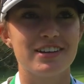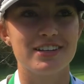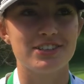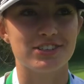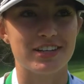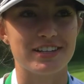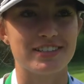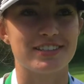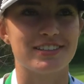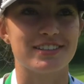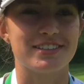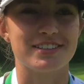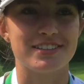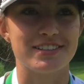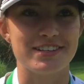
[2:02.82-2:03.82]
and Jason
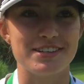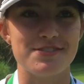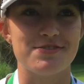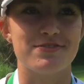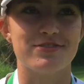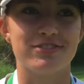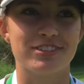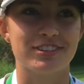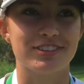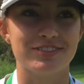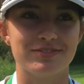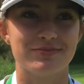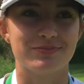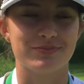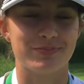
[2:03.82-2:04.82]
and Steve for
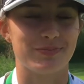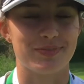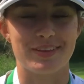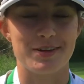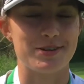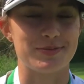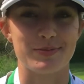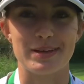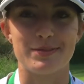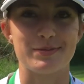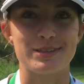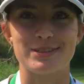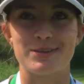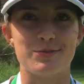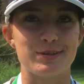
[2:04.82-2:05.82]
they just make
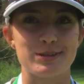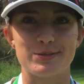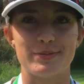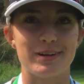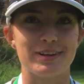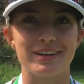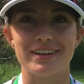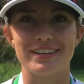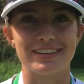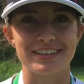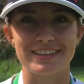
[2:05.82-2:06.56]
me so much better.